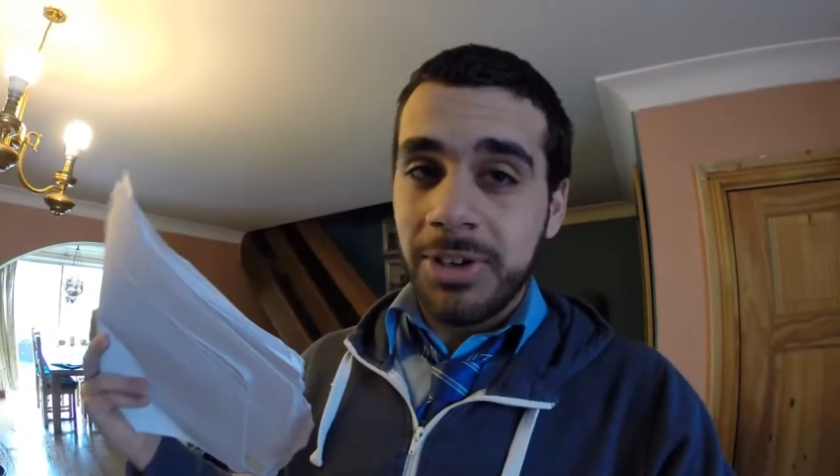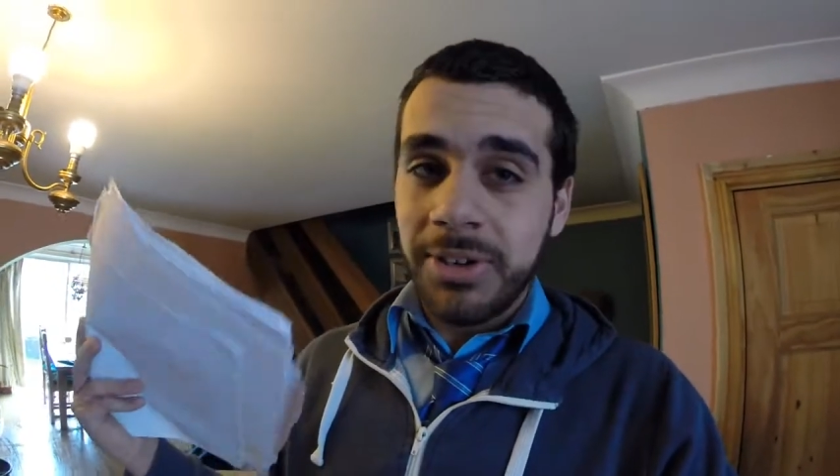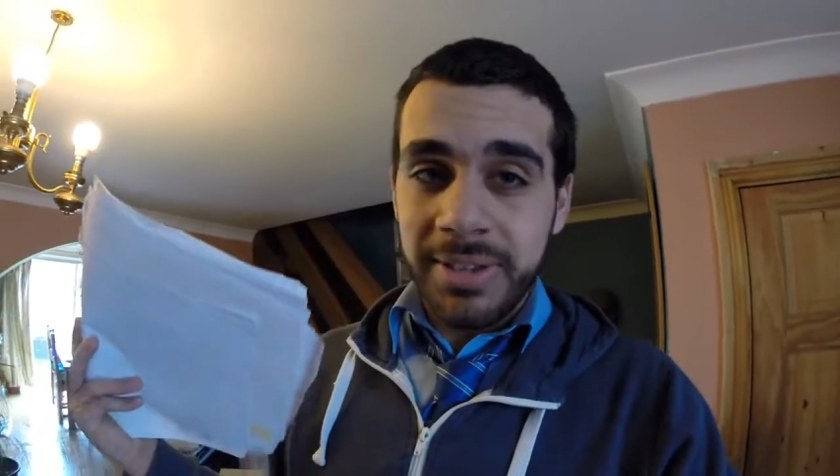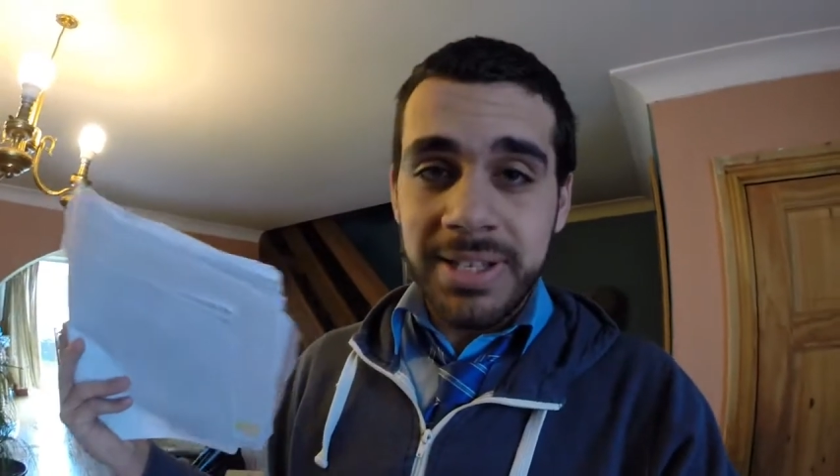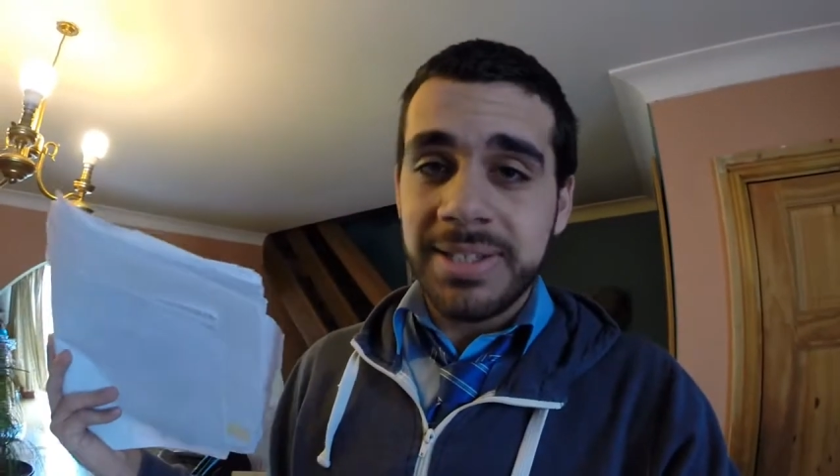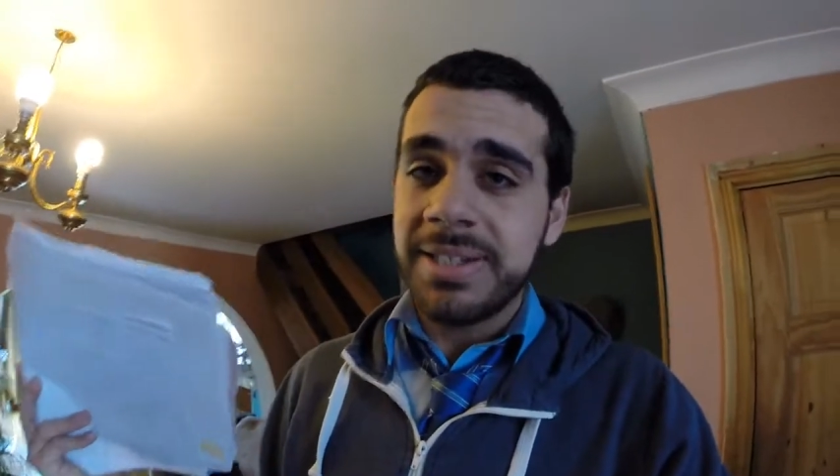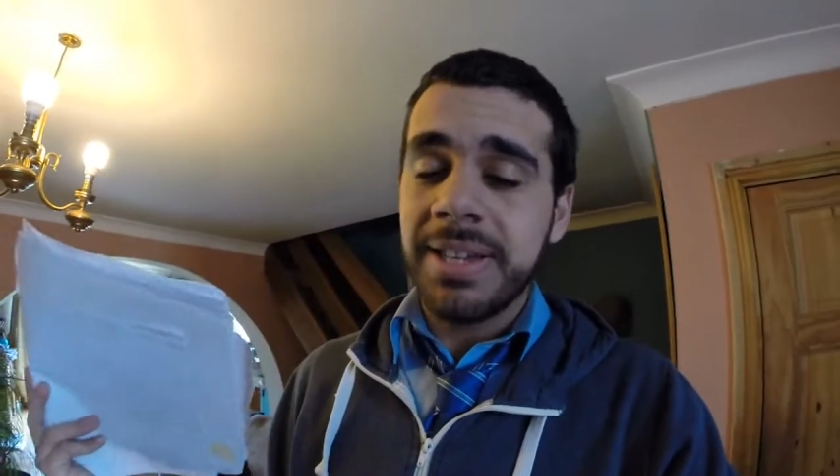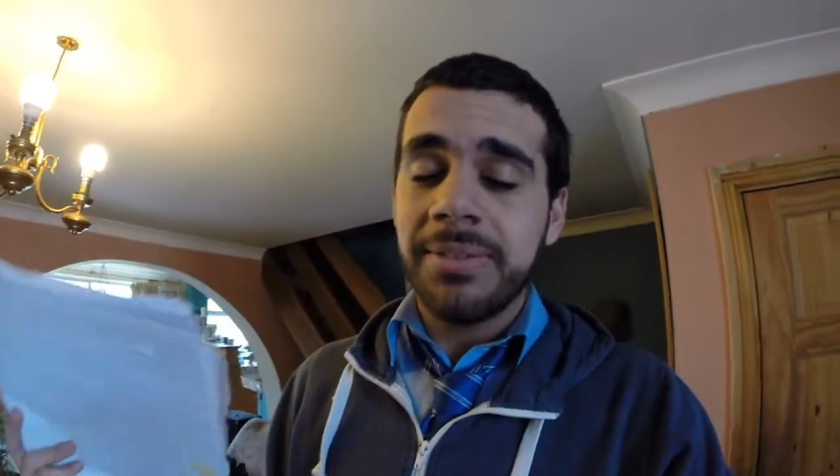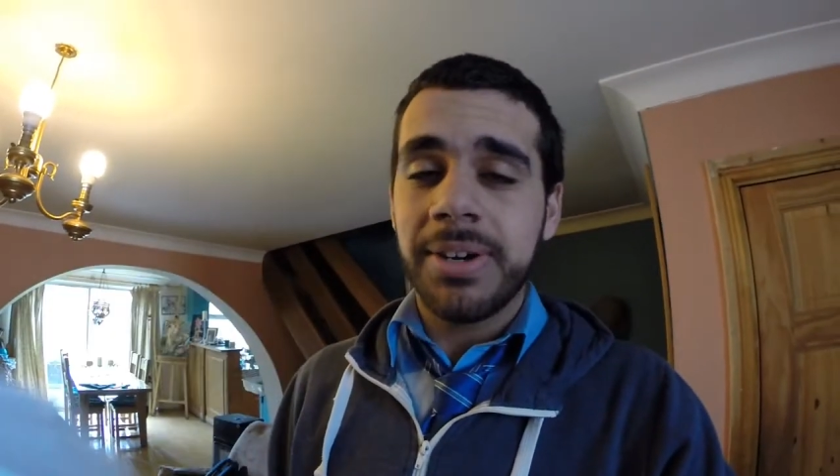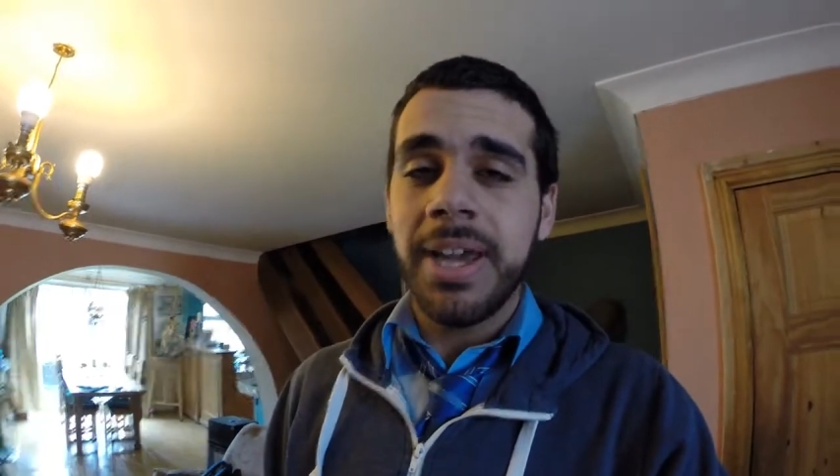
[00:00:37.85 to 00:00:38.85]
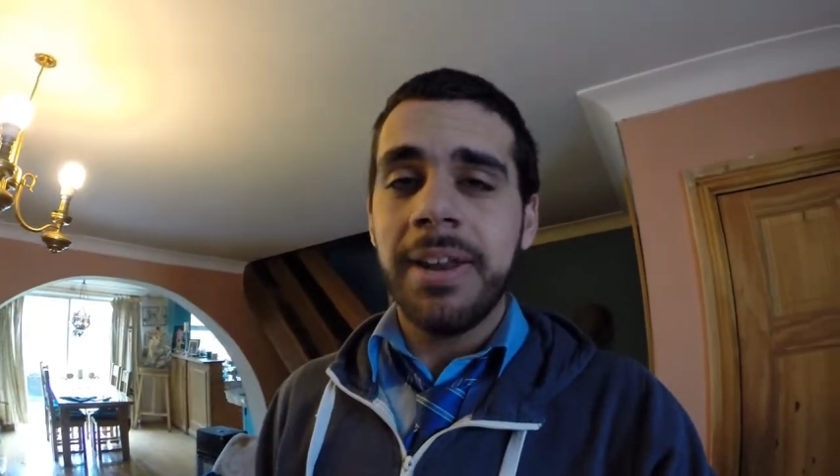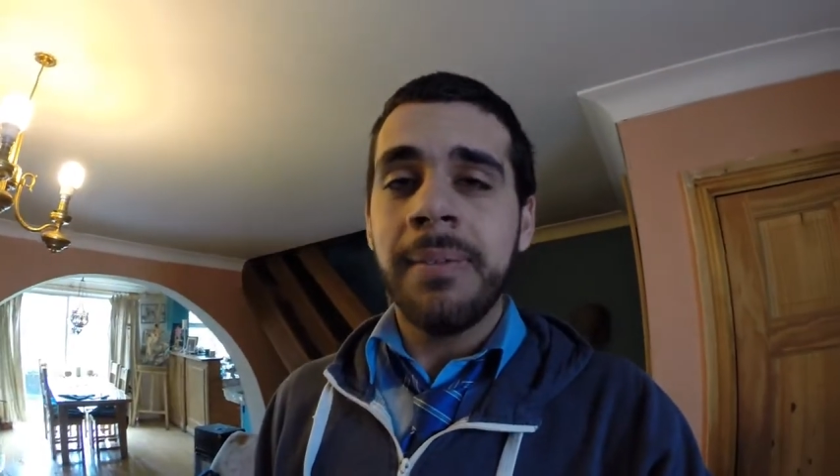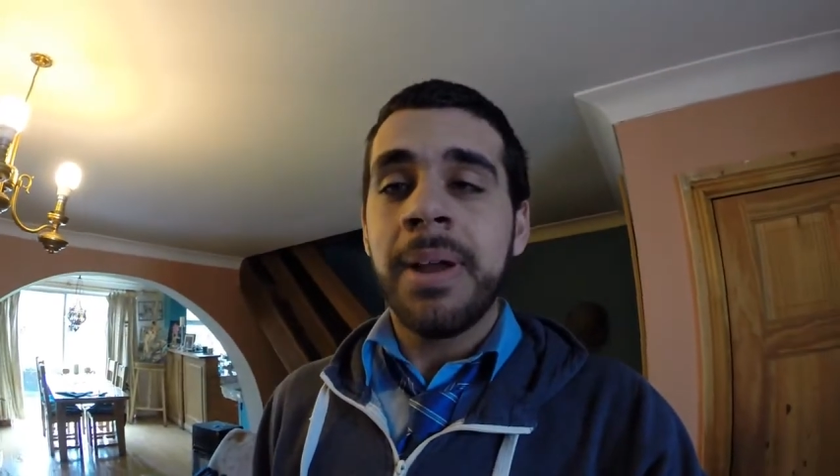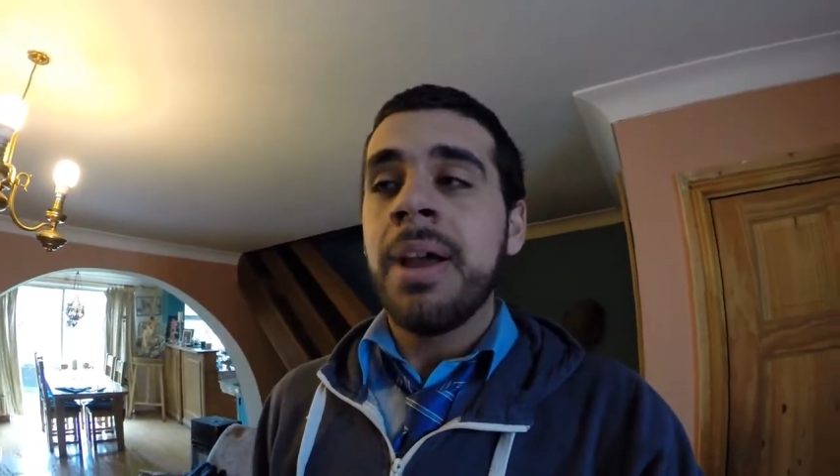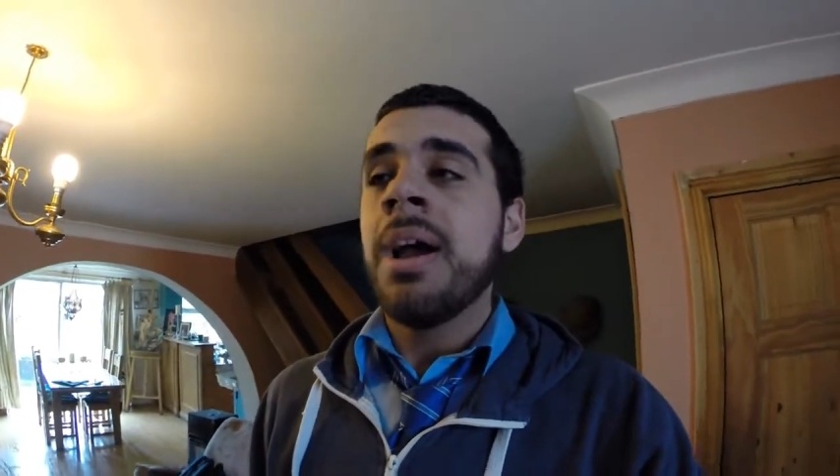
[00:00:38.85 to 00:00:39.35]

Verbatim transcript: to look at these things ever again,